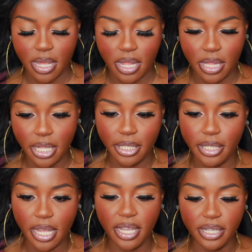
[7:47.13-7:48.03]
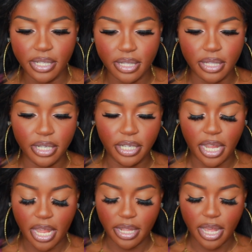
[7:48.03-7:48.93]
And this is the
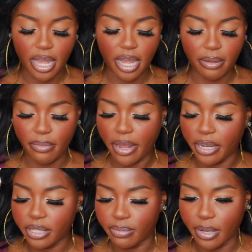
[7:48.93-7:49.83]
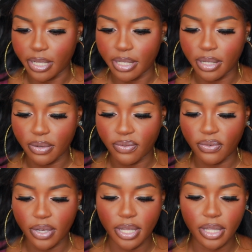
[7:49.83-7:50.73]
shade that I matched myself
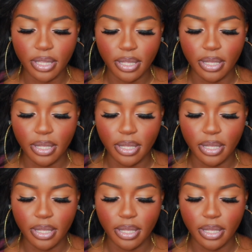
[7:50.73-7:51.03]
with.